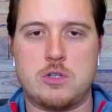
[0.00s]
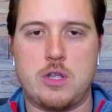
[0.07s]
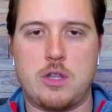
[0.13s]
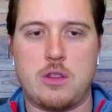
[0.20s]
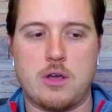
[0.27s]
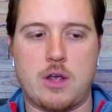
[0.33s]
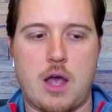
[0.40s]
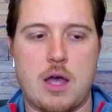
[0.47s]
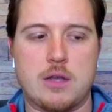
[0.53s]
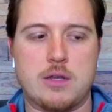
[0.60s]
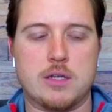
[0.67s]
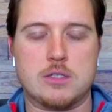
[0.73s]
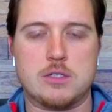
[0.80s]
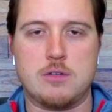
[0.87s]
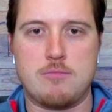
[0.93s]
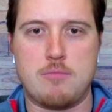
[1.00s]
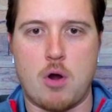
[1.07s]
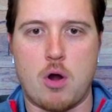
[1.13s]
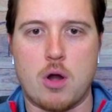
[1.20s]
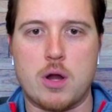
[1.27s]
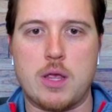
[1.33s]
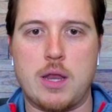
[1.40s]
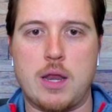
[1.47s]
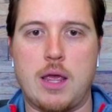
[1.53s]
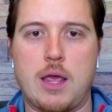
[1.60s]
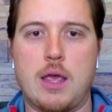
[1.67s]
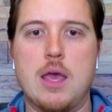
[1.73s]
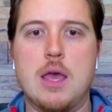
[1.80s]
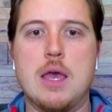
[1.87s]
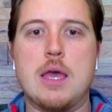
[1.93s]
in the context of
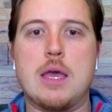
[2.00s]
marketing,